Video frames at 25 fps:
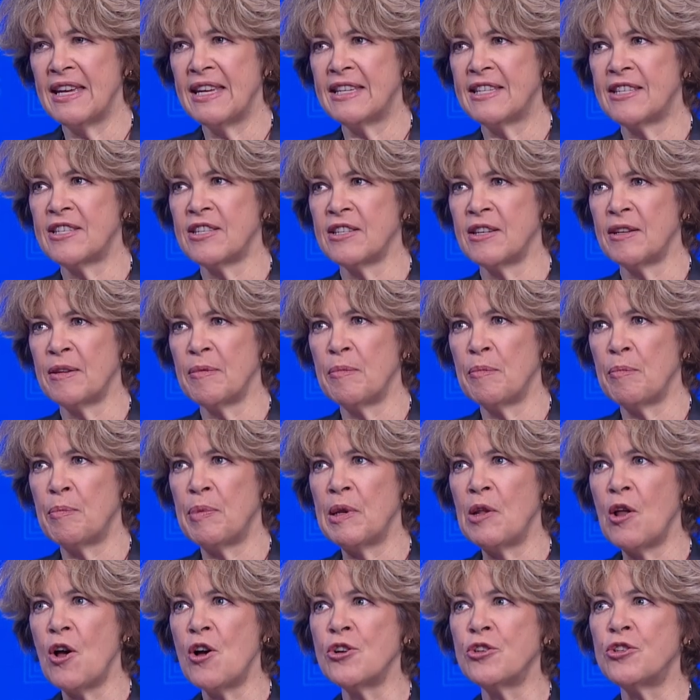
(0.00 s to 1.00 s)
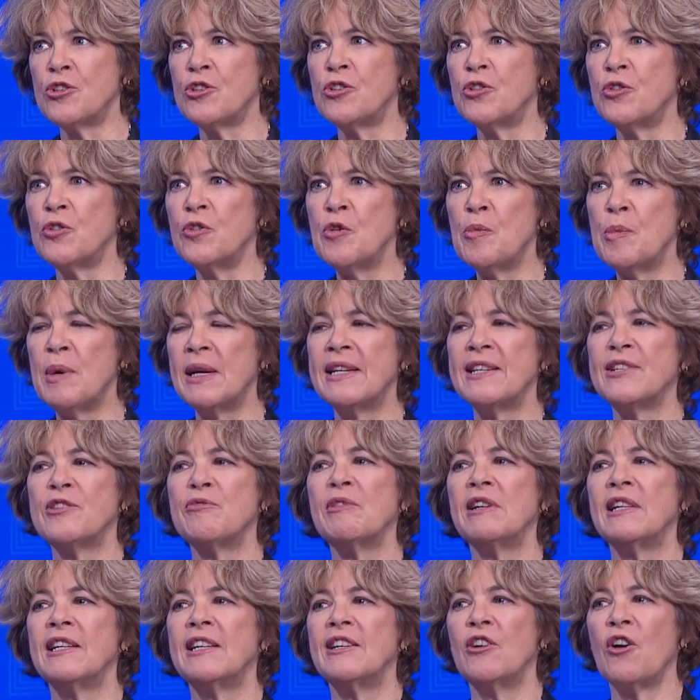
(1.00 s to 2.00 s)
it's belongs to but
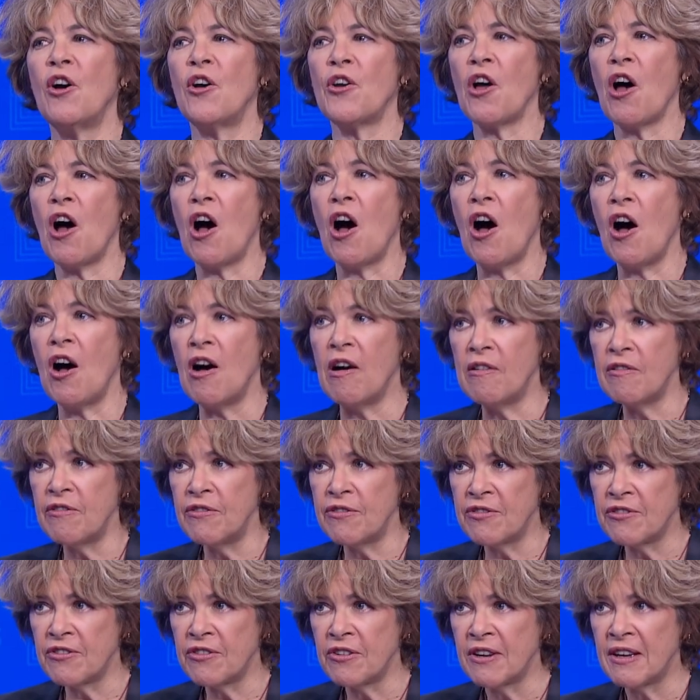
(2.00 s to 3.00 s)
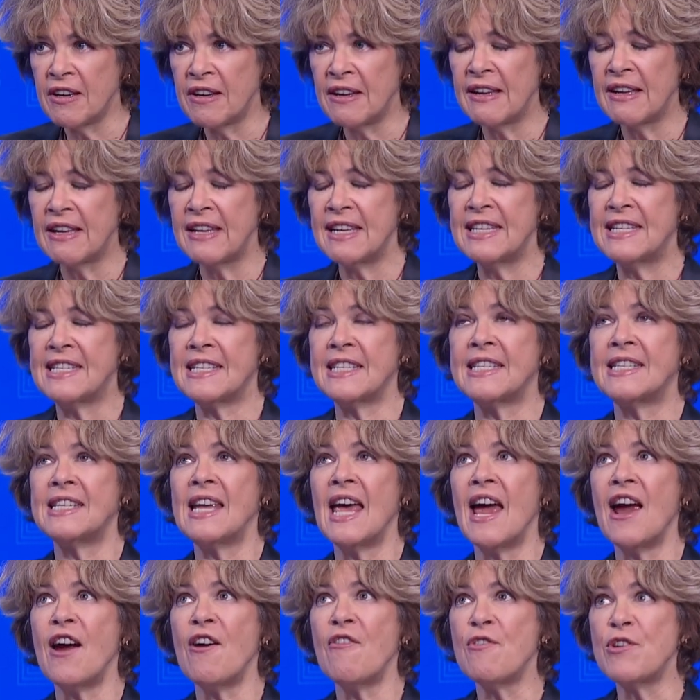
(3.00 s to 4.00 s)
is really not of. Right. It's a
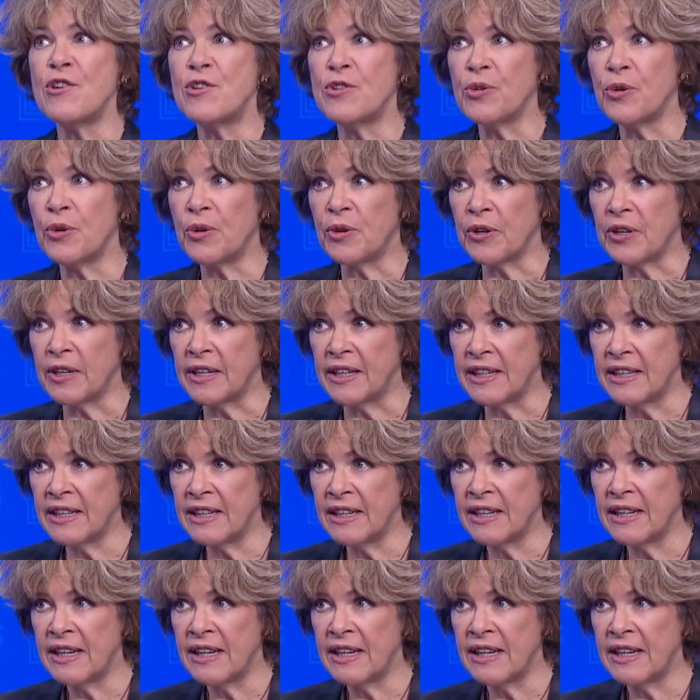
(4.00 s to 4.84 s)
territory.